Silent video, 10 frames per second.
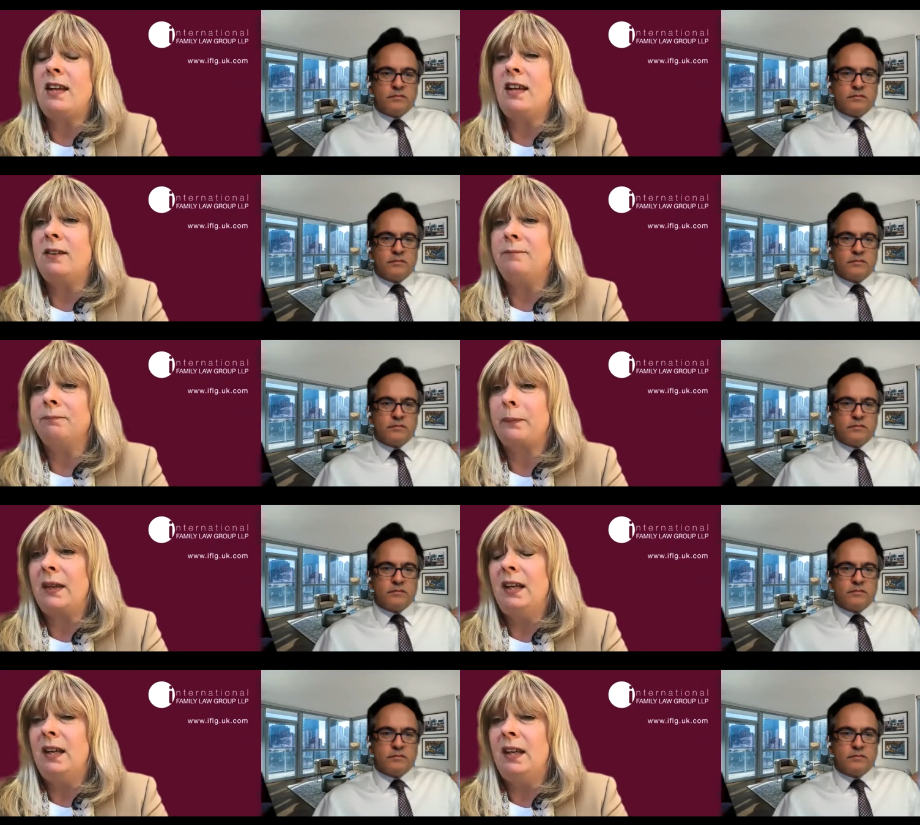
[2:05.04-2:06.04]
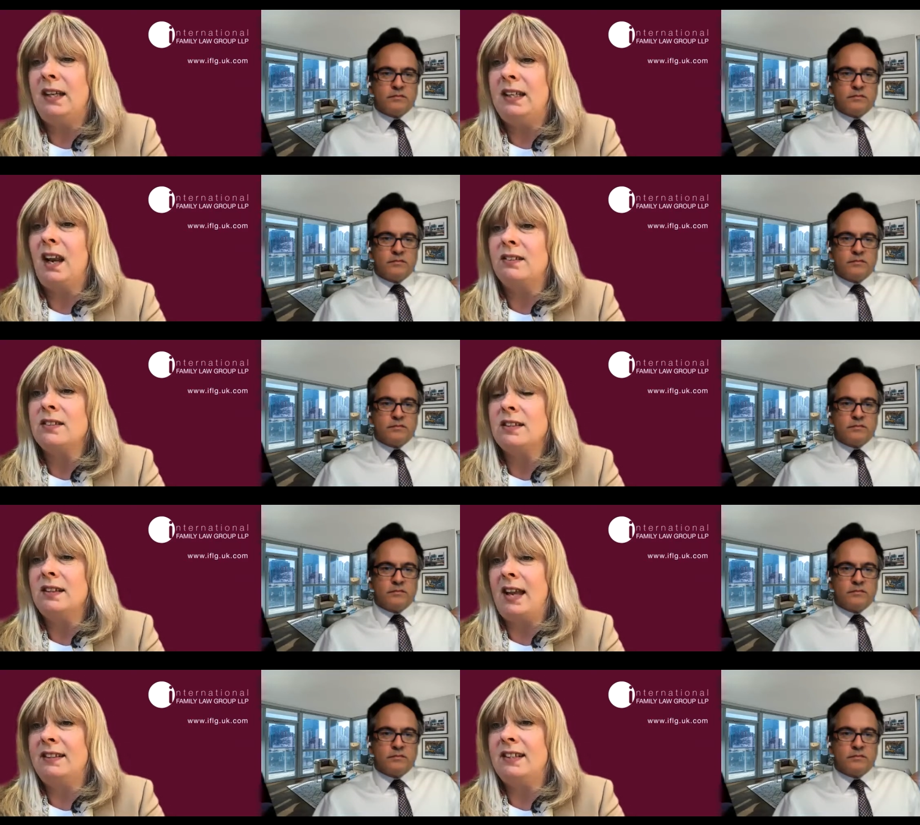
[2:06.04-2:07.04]
Speaker 1: um, in
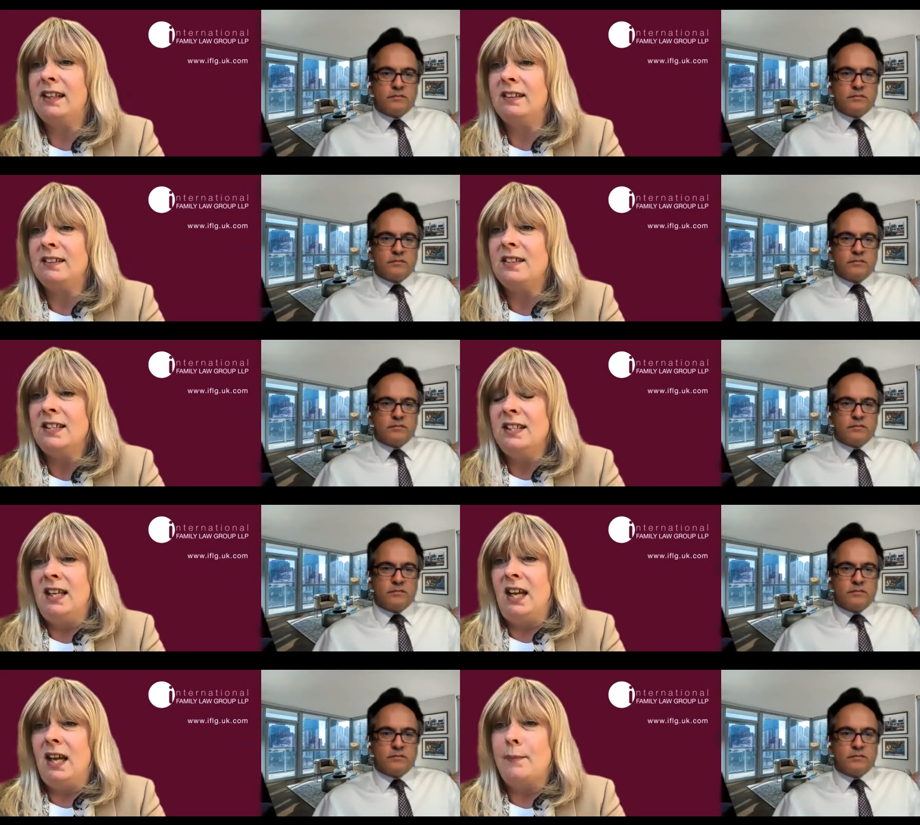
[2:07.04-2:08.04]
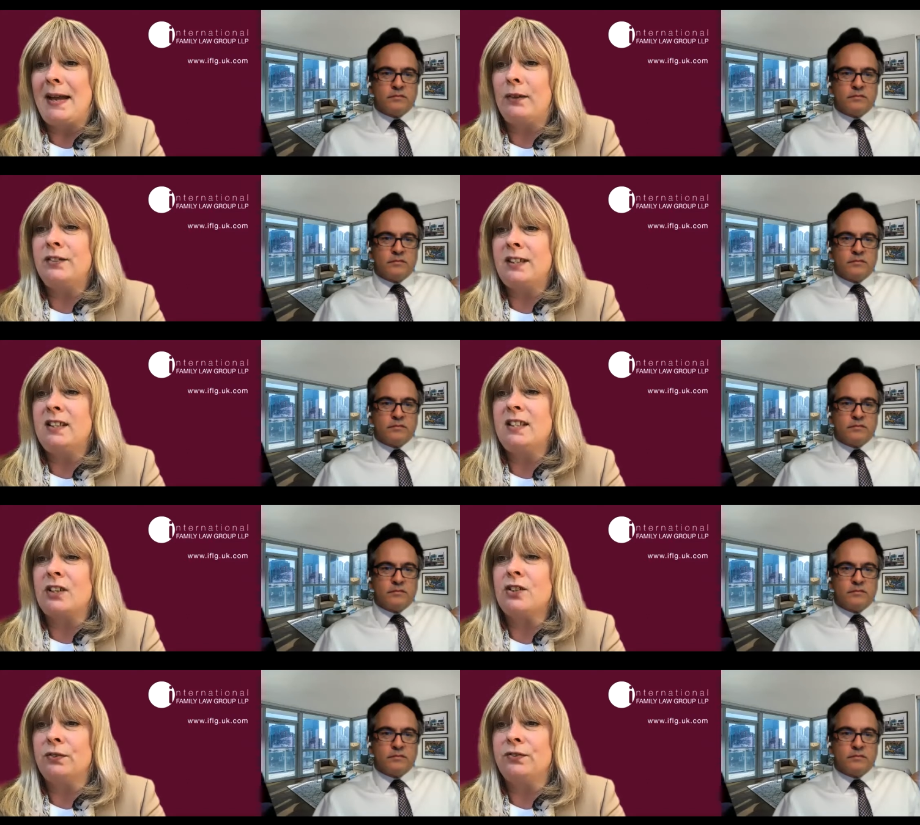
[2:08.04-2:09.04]
London and England about
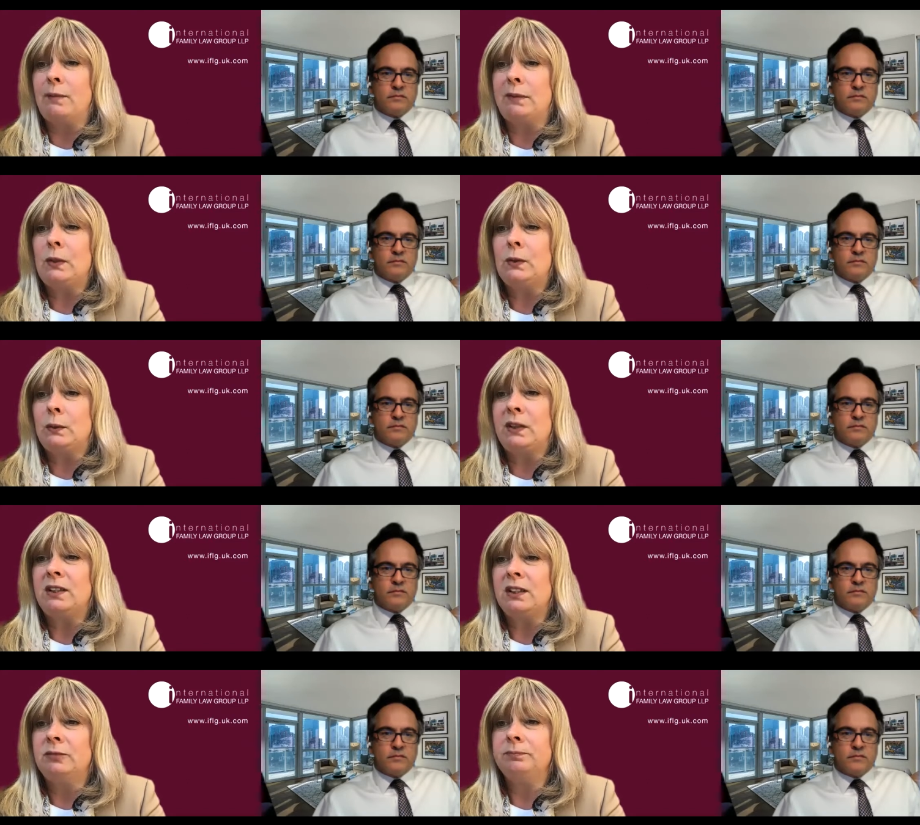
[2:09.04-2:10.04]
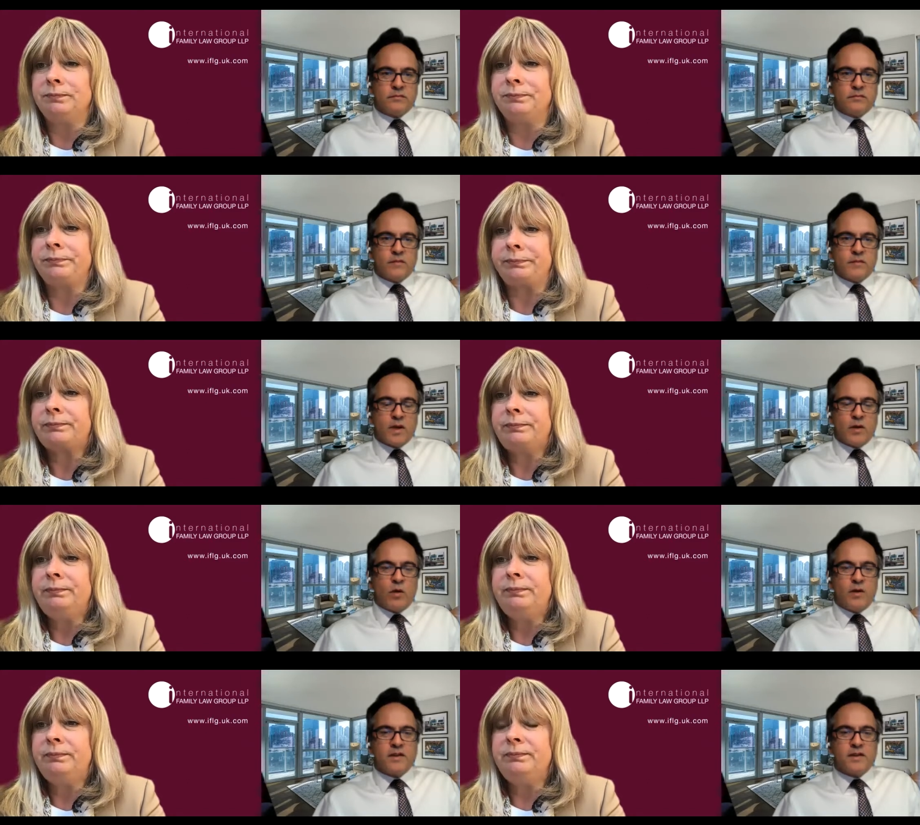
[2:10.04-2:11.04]
international family law work.
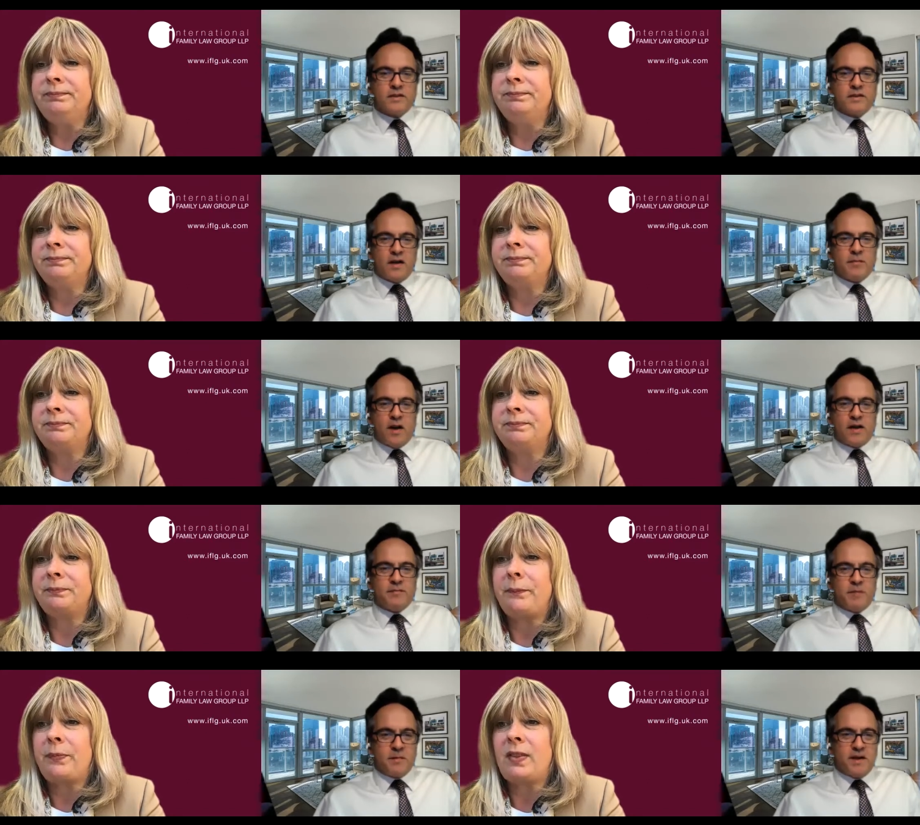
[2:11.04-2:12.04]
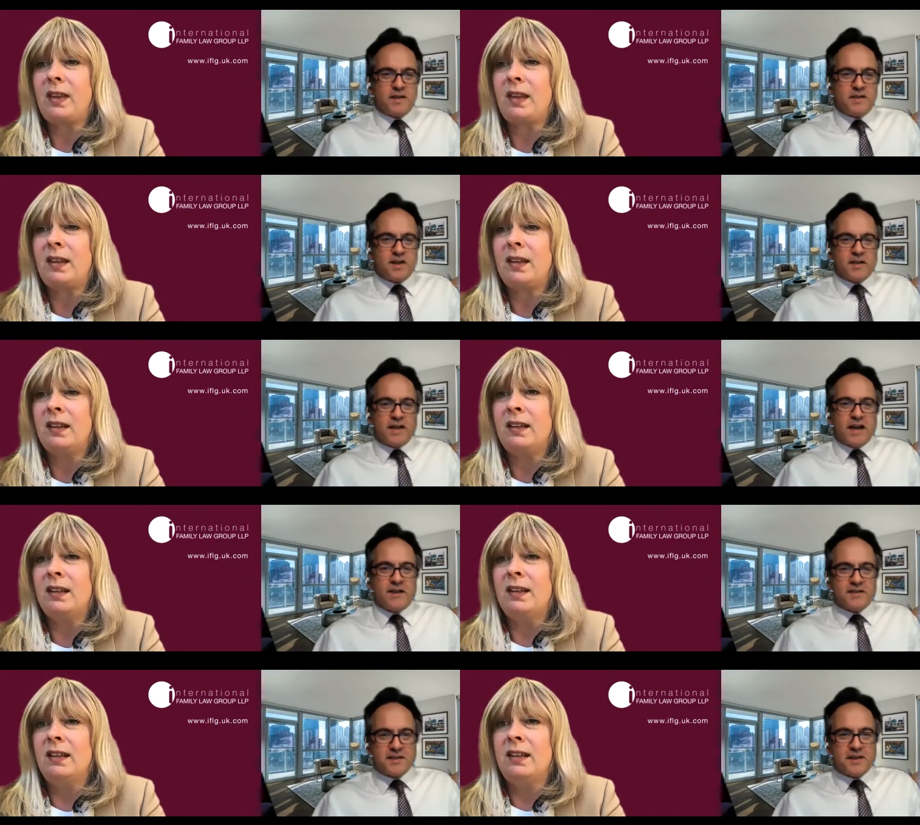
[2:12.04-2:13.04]
Speaker 2: One thing that's I'm, I, I mean I started
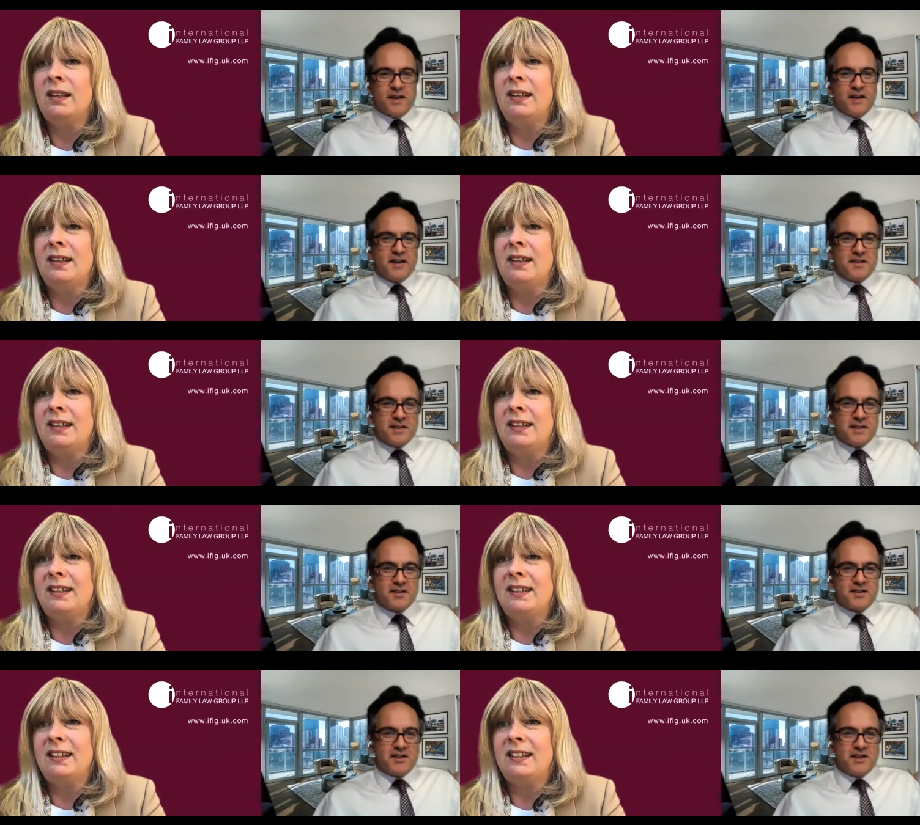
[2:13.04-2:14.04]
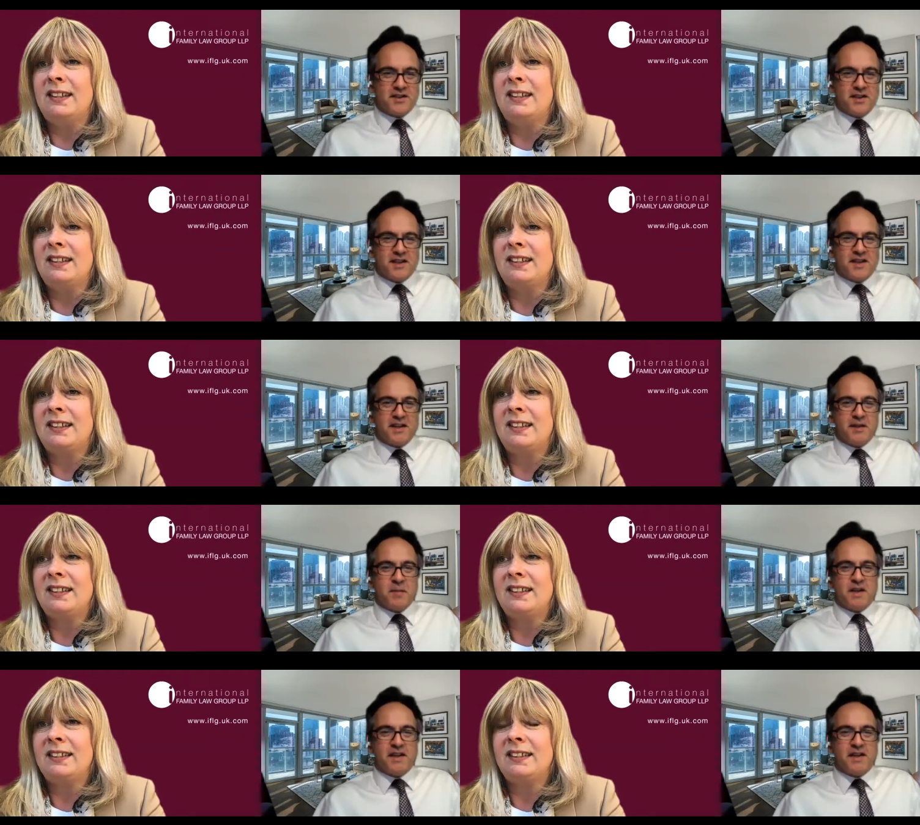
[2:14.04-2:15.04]
out as a, a, solicitor in the United
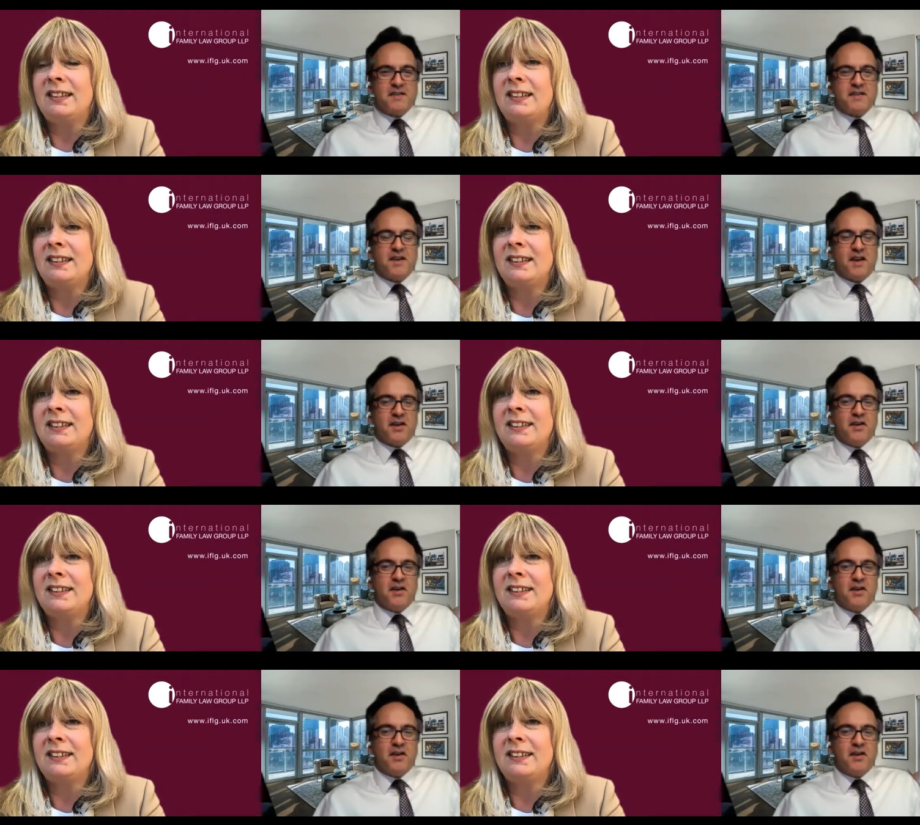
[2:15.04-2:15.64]
Kingdom many years ago.